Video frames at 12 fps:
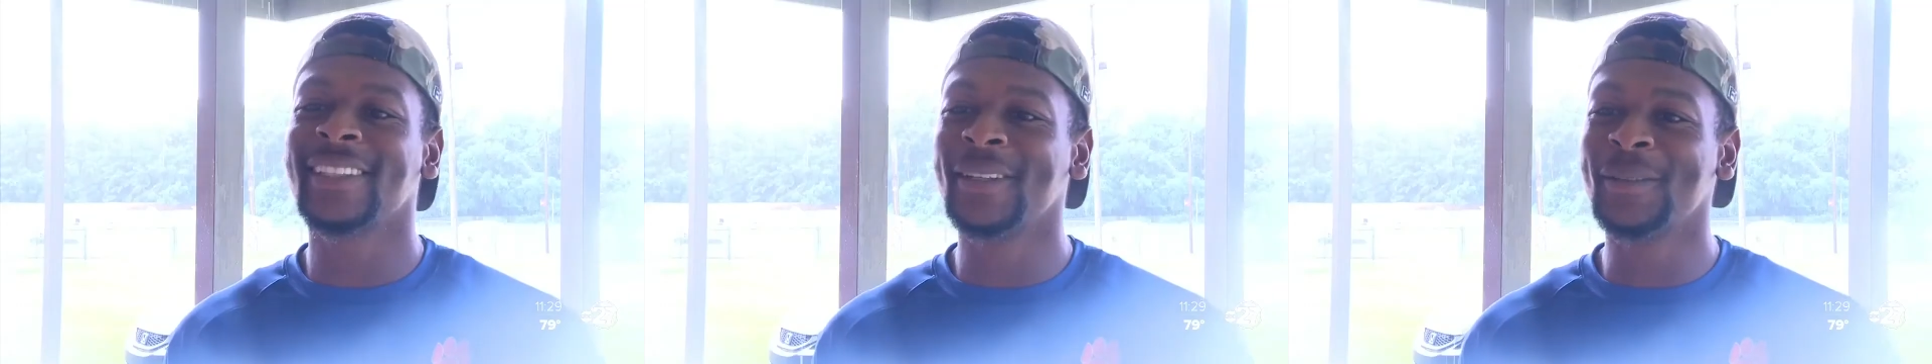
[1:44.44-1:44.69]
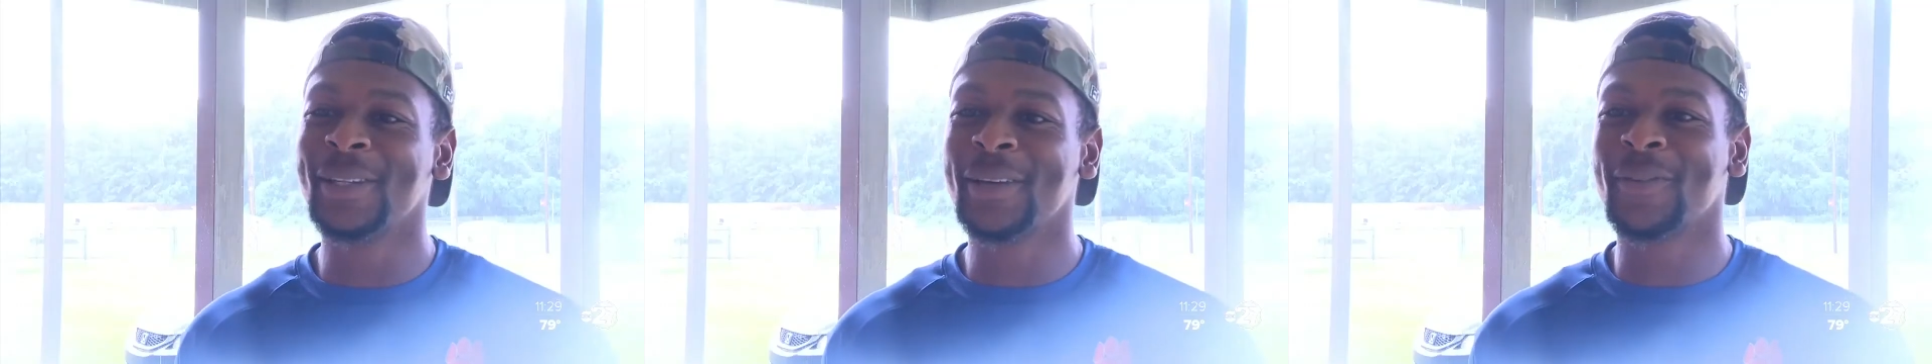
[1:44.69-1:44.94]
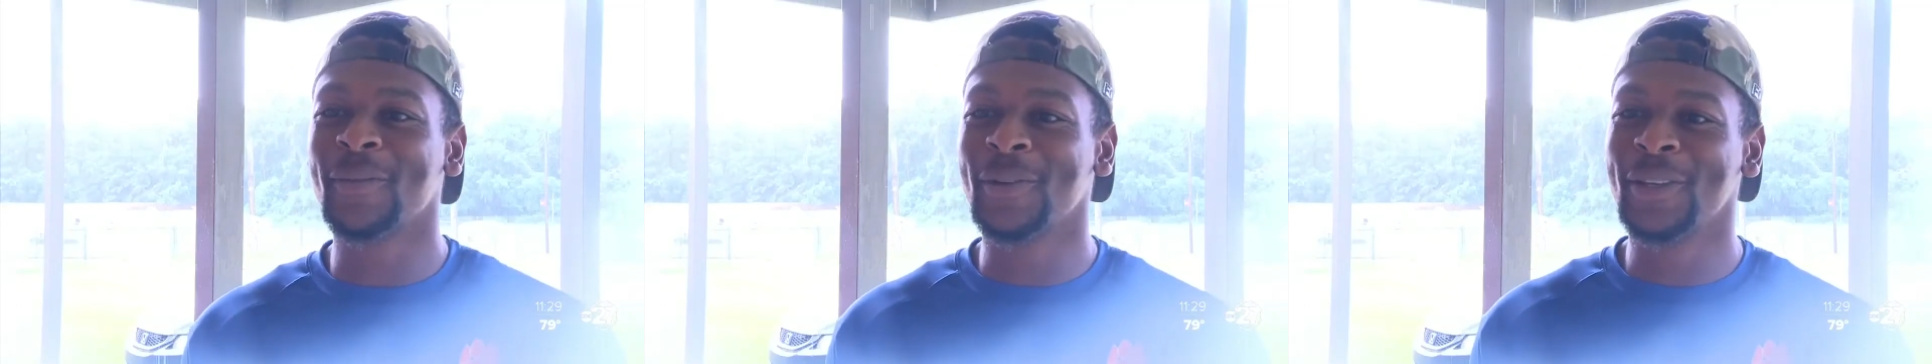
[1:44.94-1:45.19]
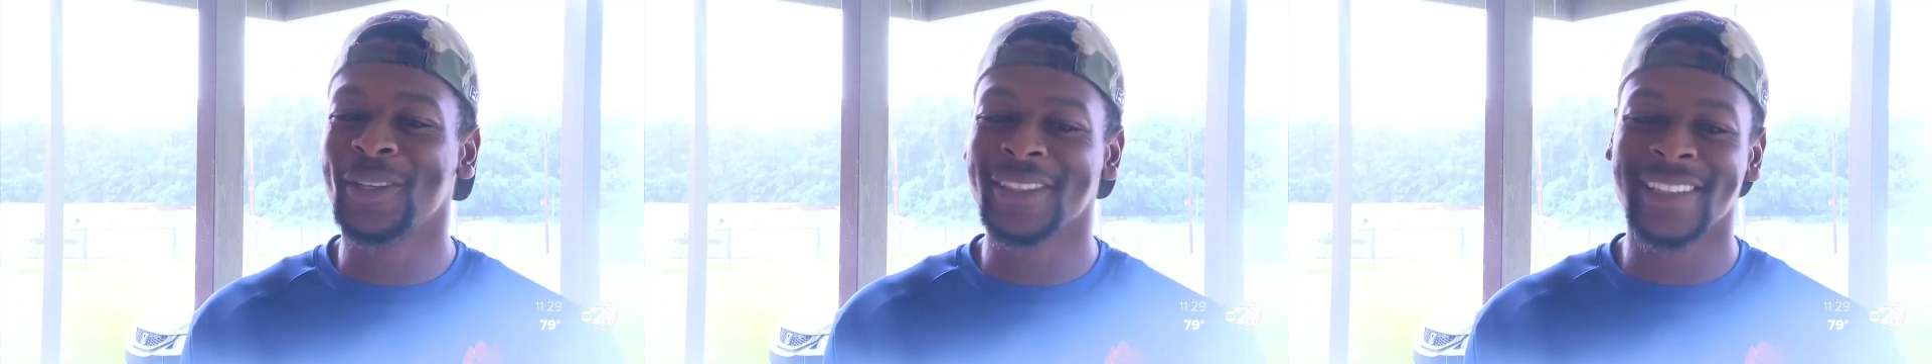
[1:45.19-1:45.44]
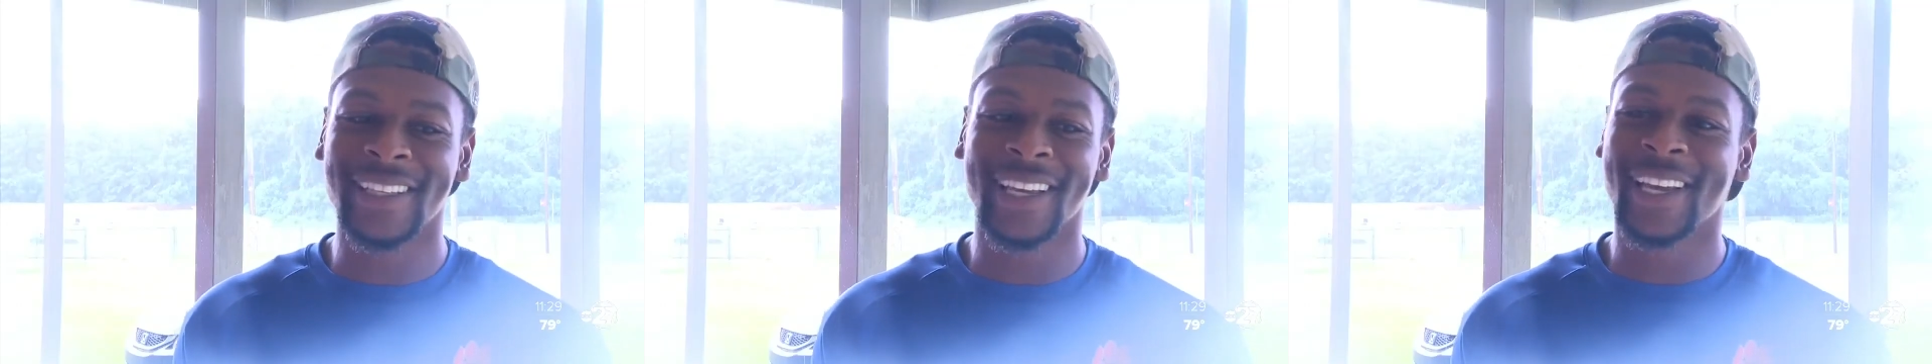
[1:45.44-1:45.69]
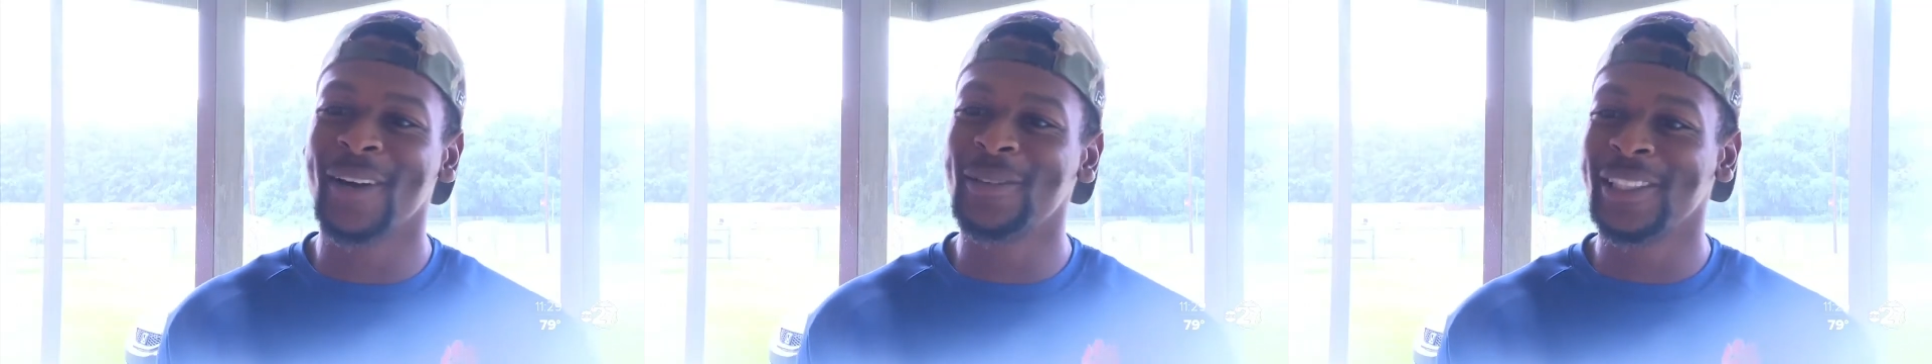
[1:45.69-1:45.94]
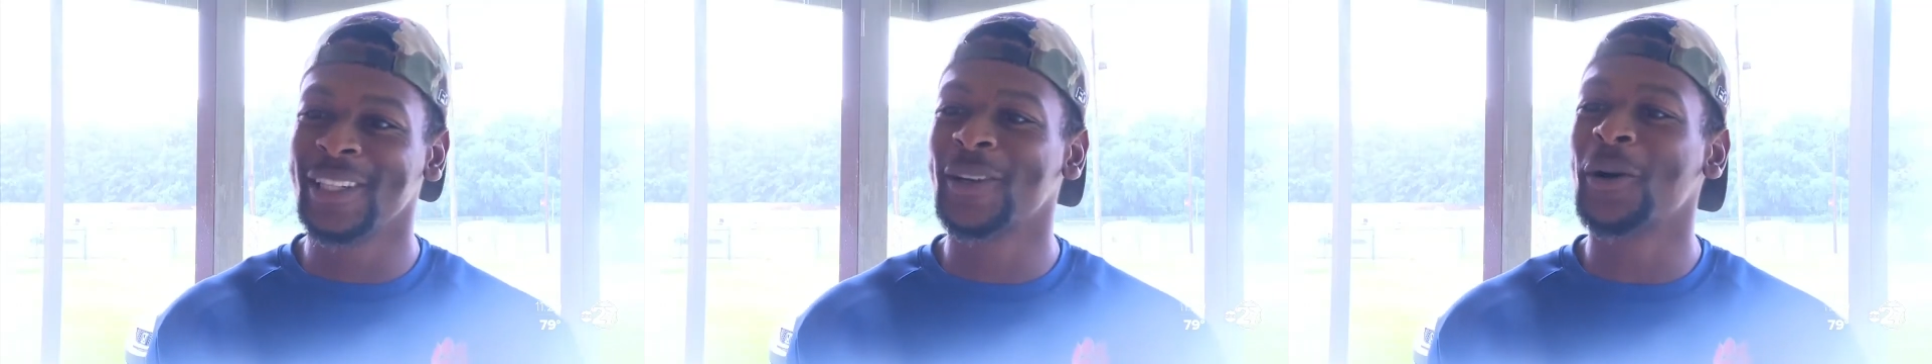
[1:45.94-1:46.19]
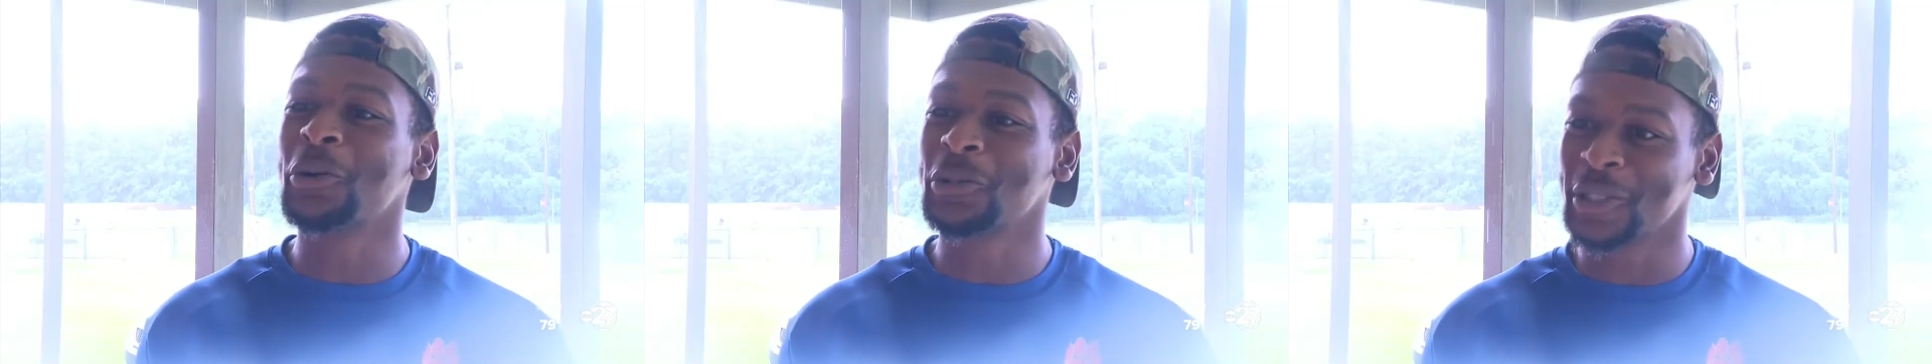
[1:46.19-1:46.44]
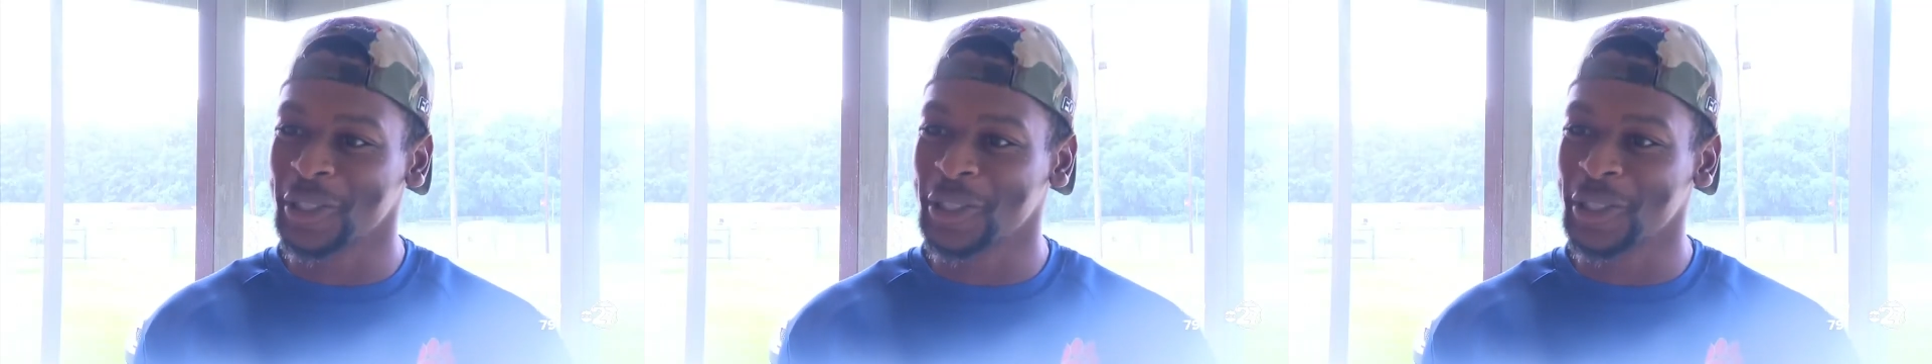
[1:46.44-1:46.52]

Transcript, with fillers: a little different when you can see your coach in the grocery